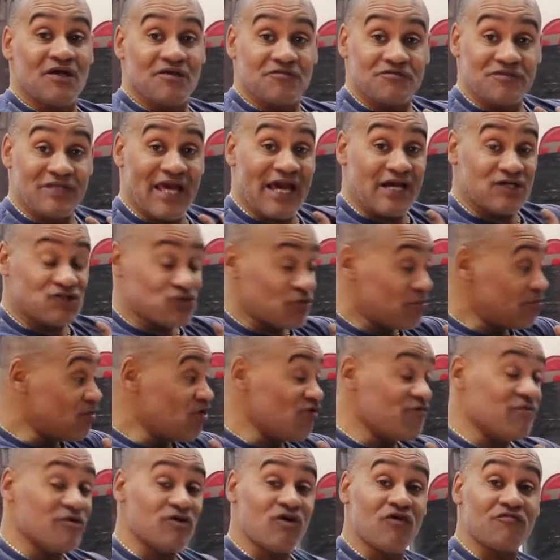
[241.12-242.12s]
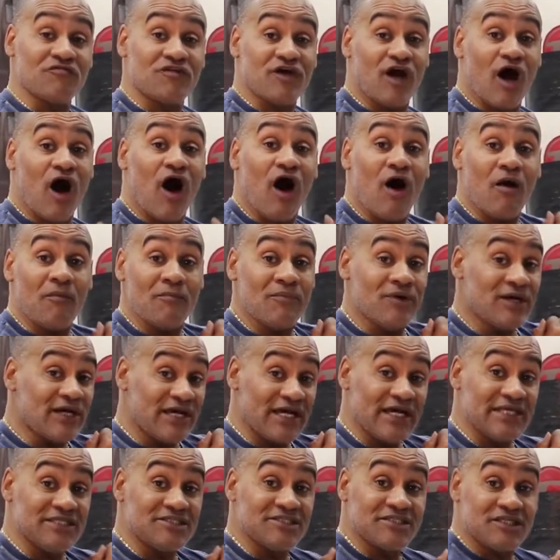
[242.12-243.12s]
the actual movement of the arm
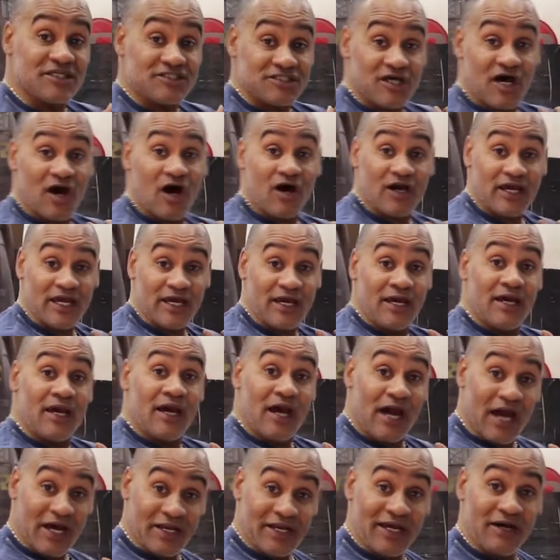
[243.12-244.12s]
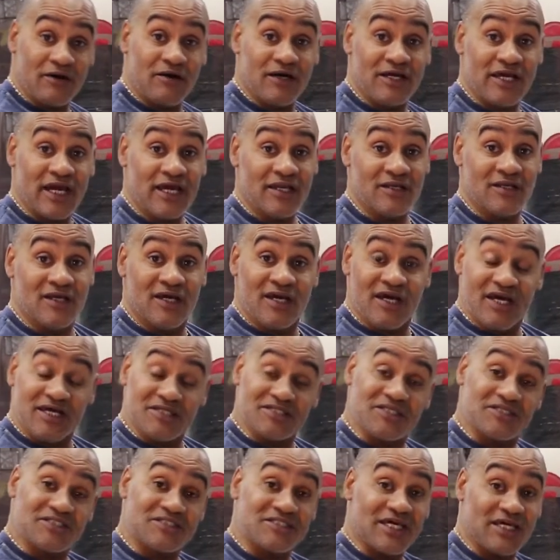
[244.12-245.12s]
into the target and out again
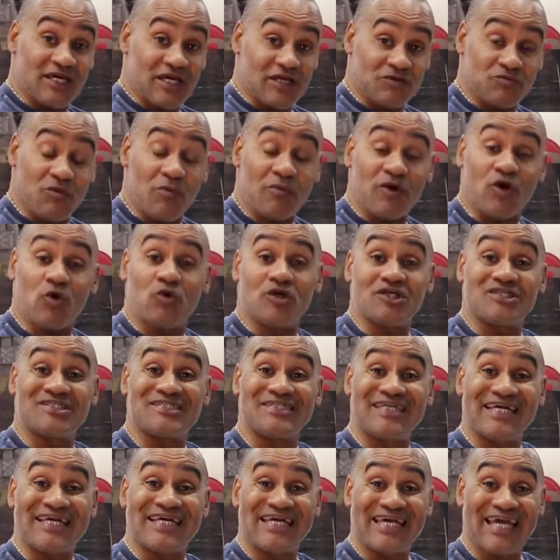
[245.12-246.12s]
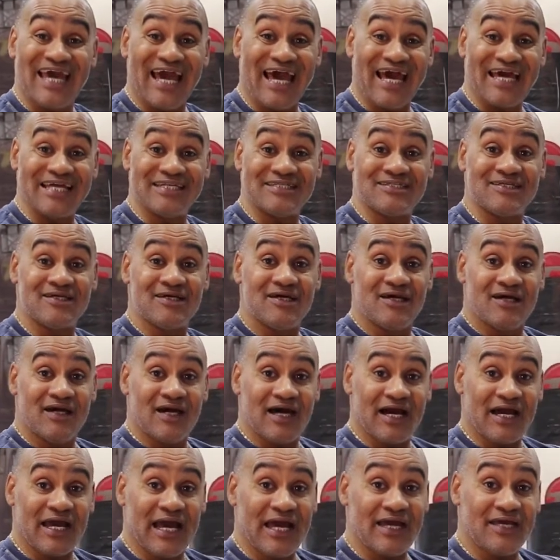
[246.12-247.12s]
is what we call a sticky hand.
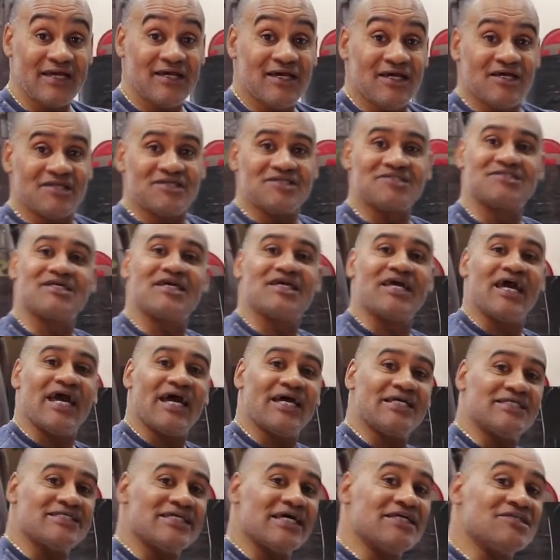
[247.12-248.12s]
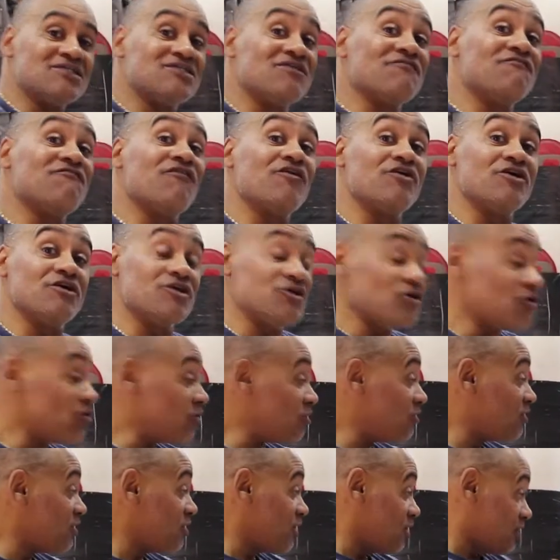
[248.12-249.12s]
Okay? The sticky hand tends to follow
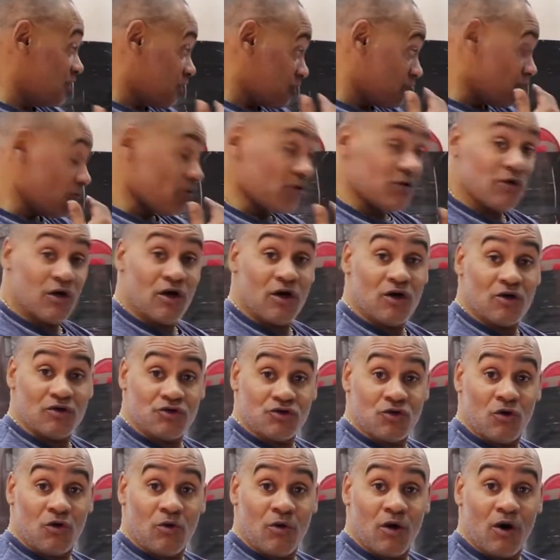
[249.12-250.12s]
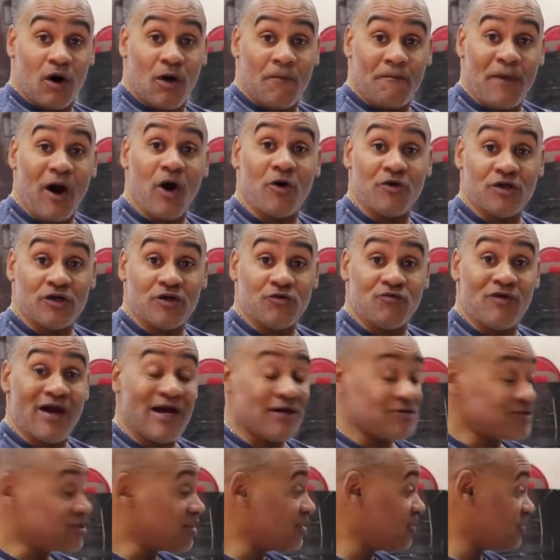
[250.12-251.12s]
your opponent
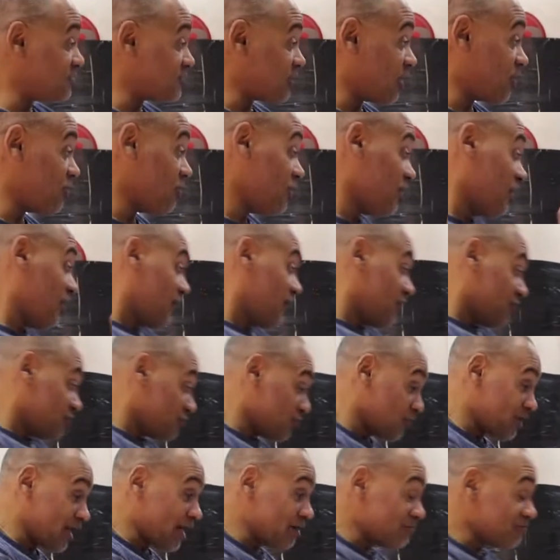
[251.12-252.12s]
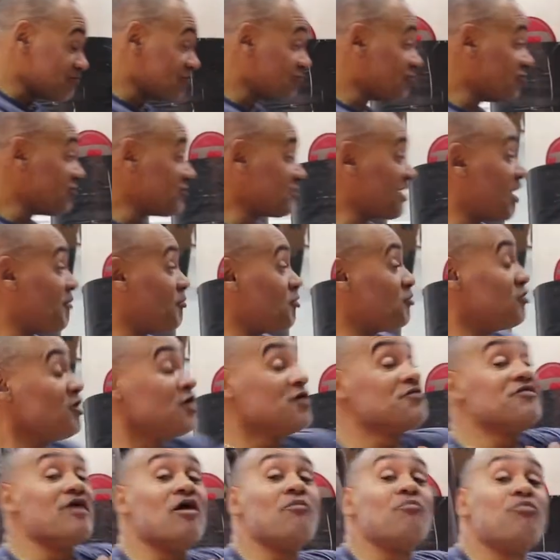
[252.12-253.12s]
around. So you'll get, for example,
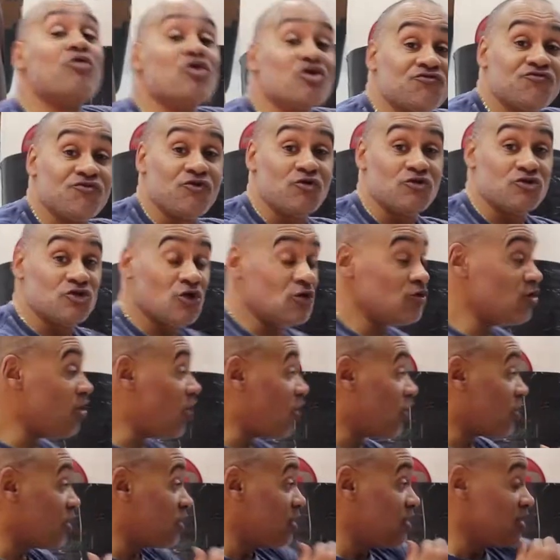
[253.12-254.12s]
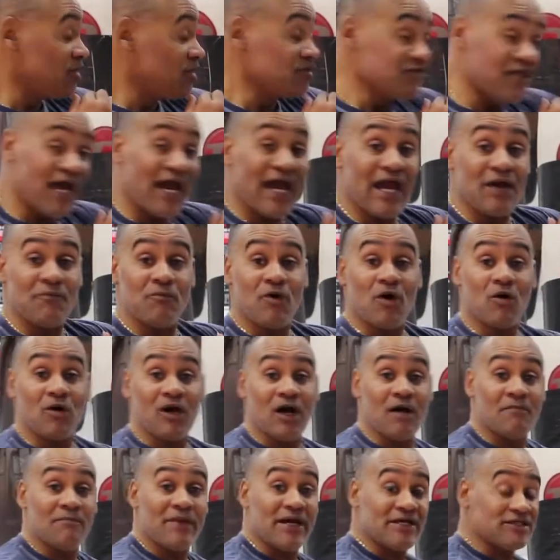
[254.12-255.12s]
they'll push through too long. The hand won't
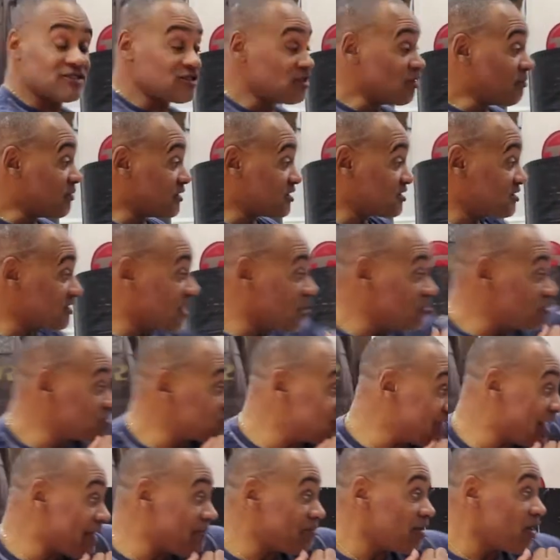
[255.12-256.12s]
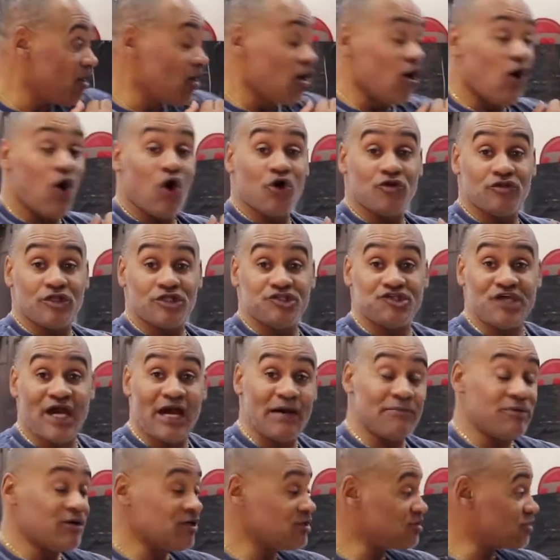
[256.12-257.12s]
come back, so there'll be no snap on the
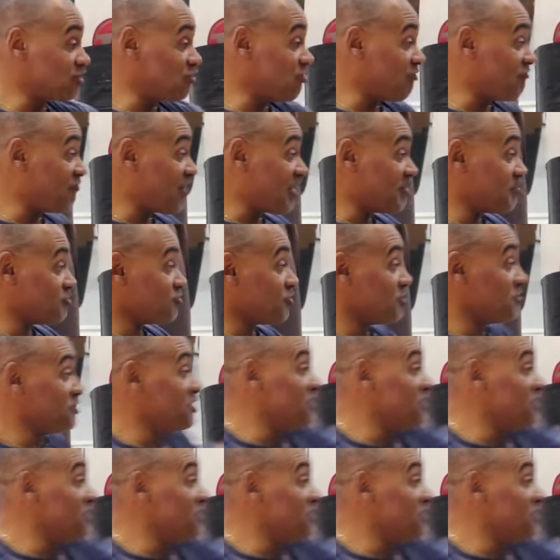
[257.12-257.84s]
jab. So you'll find them doing